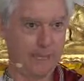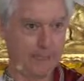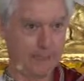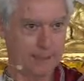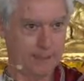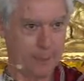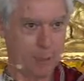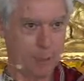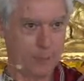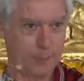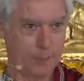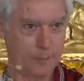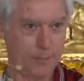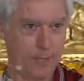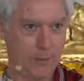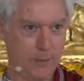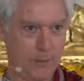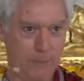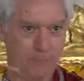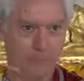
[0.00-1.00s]
get his
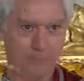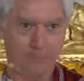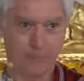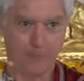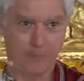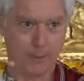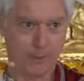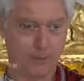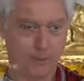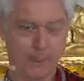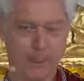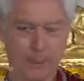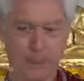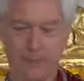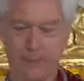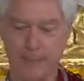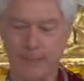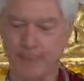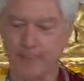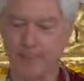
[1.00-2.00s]
daughters married. It was a big
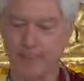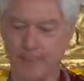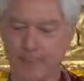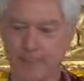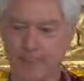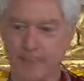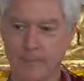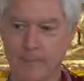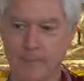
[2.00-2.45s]
deal back then.